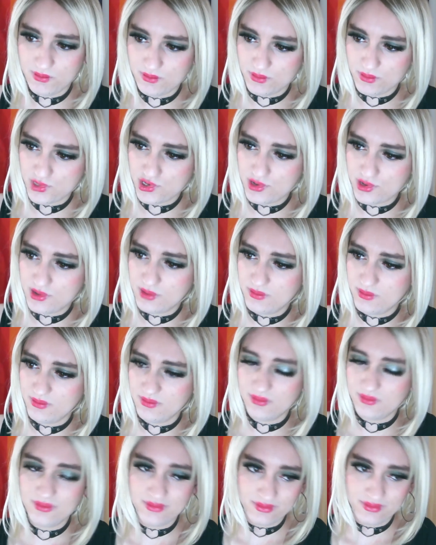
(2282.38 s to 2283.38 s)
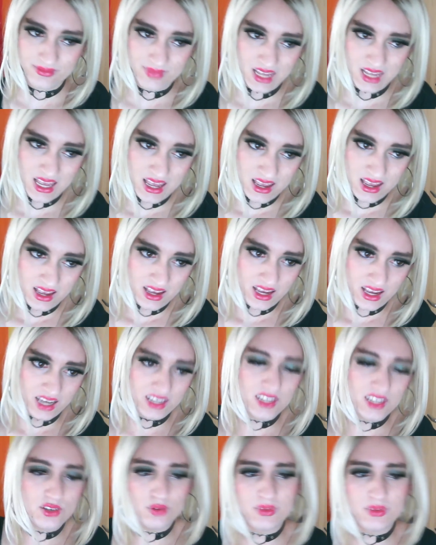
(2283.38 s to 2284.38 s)
sure. I
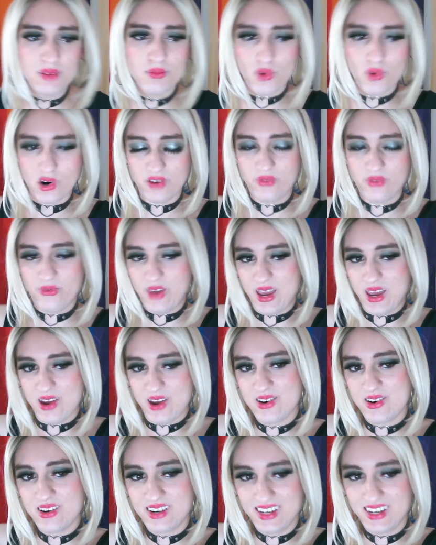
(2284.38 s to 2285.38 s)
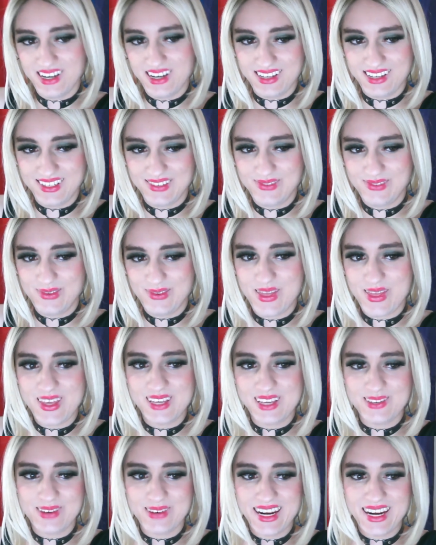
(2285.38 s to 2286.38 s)
need to be more fair with
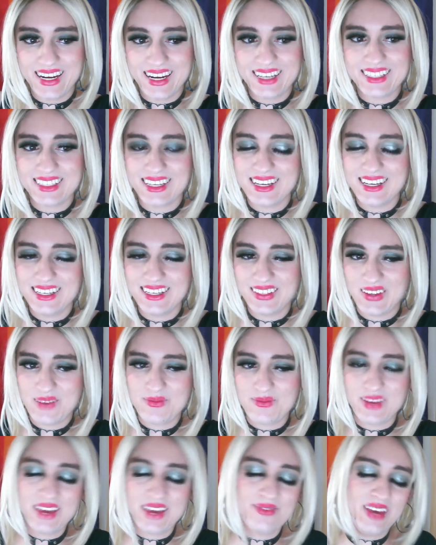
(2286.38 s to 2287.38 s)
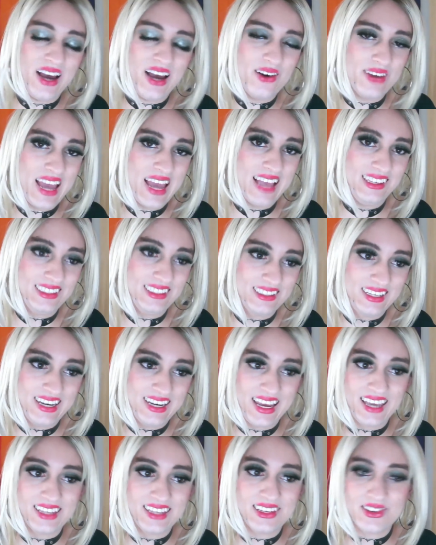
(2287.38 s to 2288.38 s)
these ratings, so I'm giving out S and
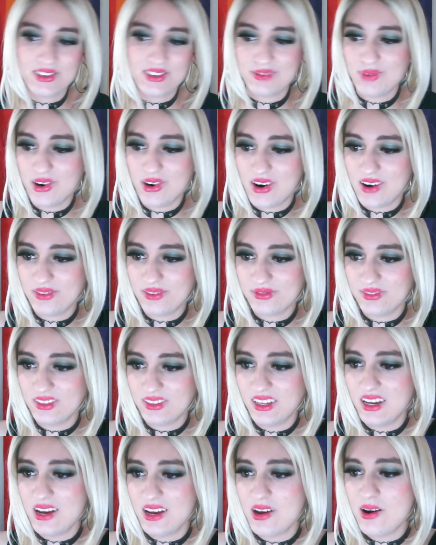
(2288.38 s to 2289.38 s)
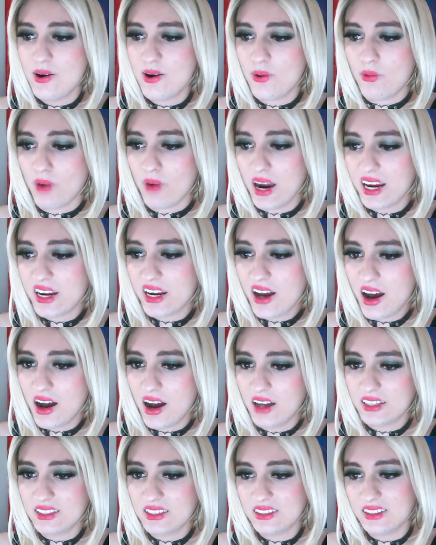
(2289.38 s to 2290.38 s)
A tiers more often. Why
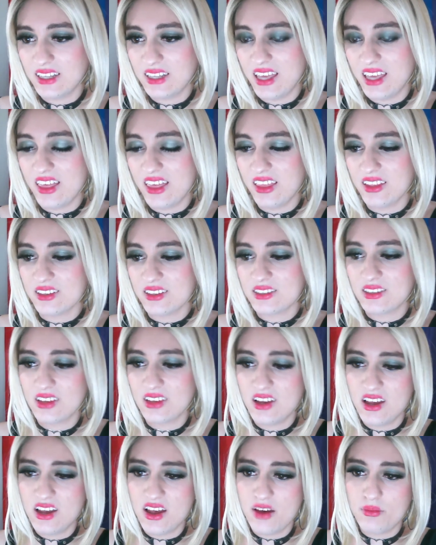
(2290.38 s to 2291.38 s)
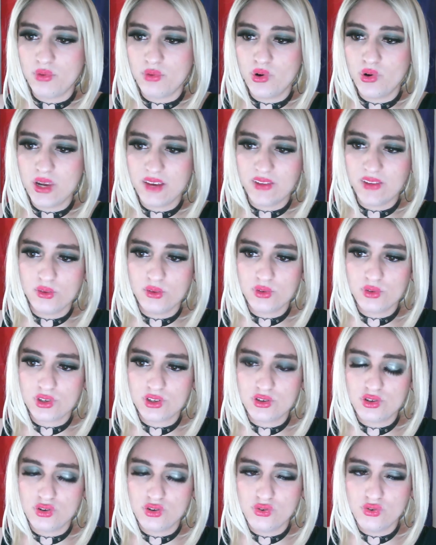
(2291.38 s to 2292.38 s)
not? Is
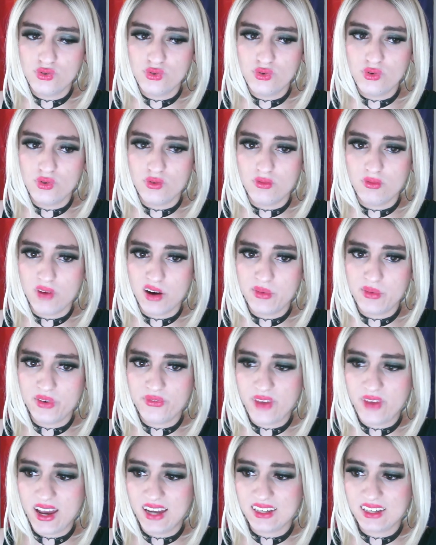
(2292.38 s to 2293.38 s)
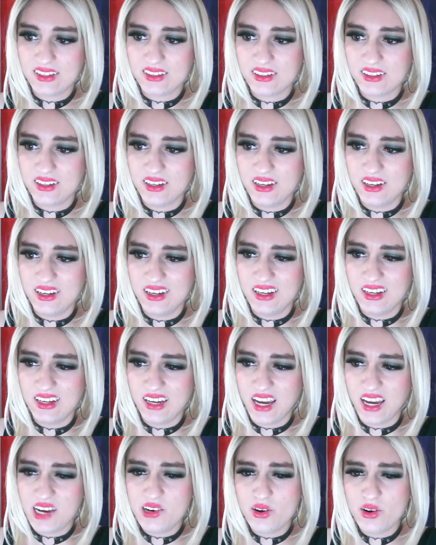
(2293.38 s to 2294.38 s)
pre-evolution to Wobbuffet.
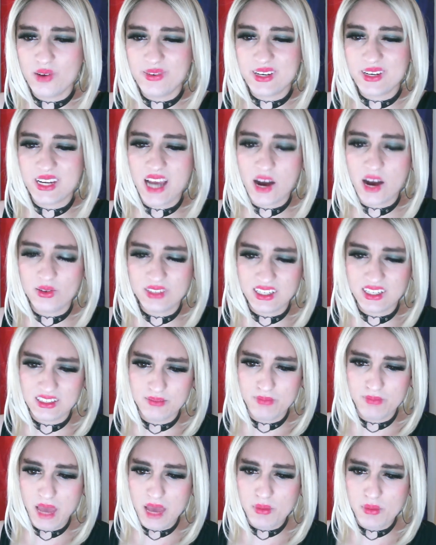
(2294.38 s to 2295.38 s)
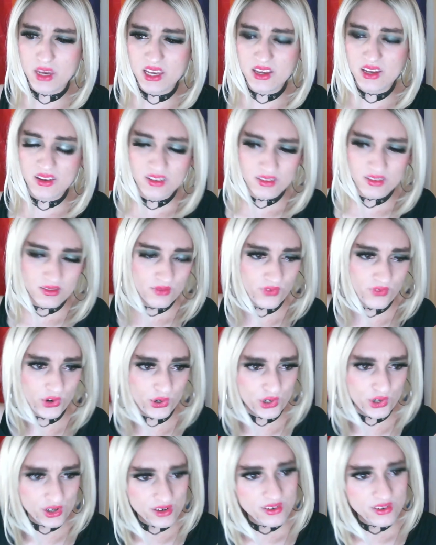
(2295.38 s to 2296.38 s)
I don't know if it counts as a baby
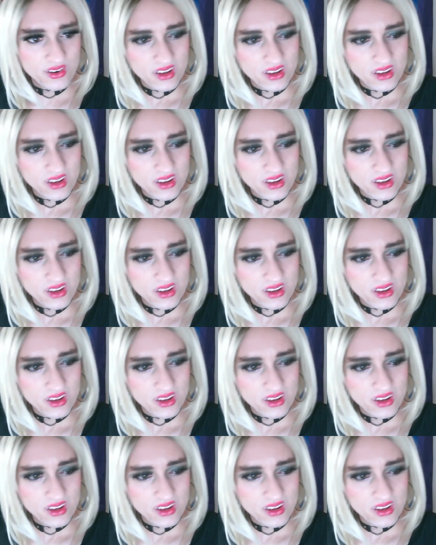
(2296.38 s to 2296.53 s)
version,